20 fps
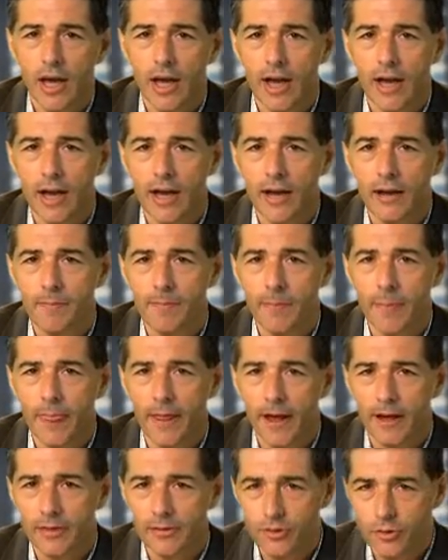
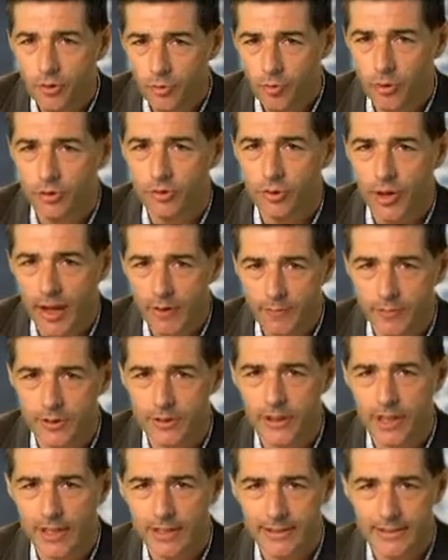I do want to
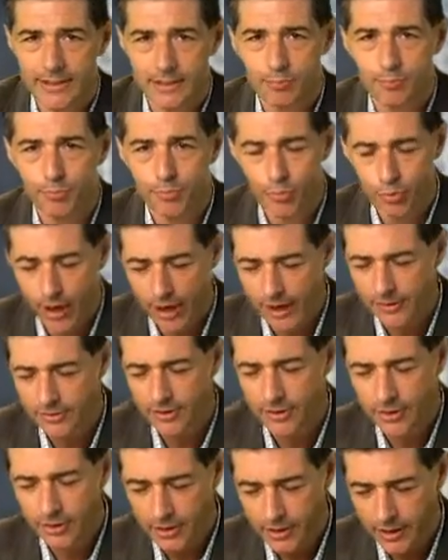emphasize this
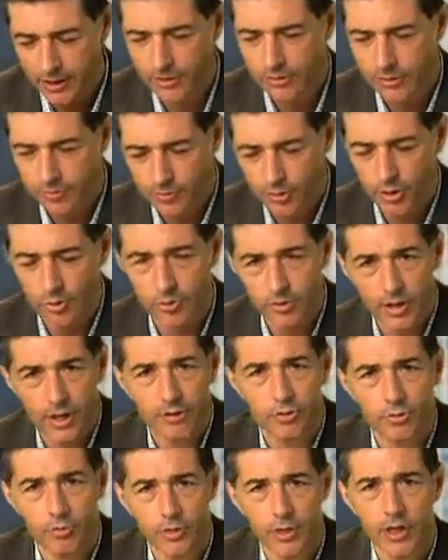practical ease of use.
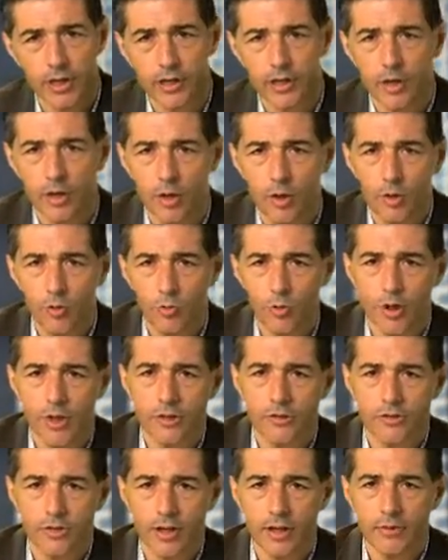That's really
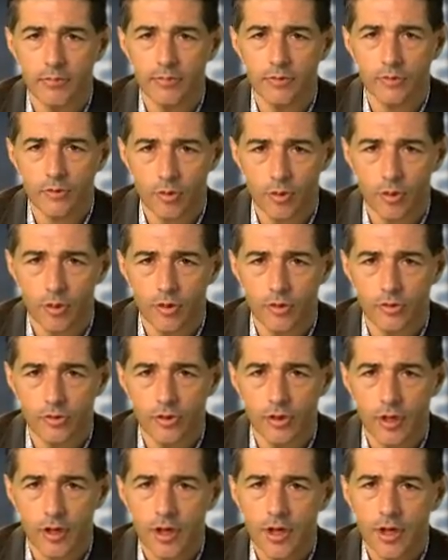where SAFE scores.